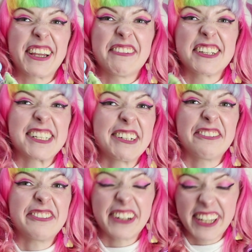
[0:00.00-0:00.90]
them into little
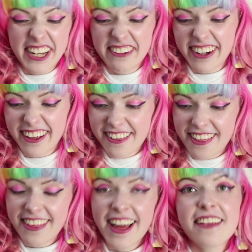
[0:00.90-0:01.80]
funky earrings
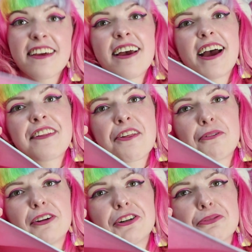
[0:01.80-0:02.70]
instead, and this is
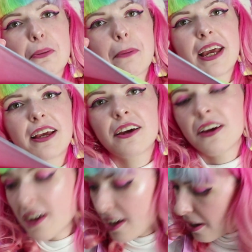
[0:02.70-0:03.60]
all lined with a pink
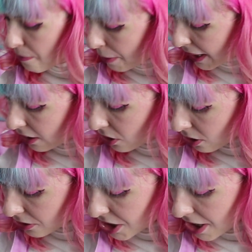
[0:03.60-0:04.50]

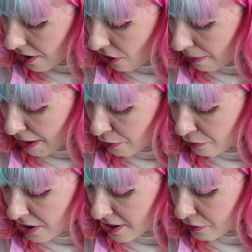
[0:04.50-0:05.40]
cotton. So I have a
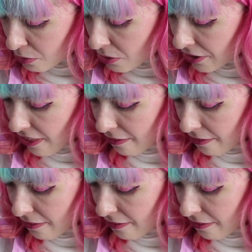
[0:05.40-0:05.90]
few different ones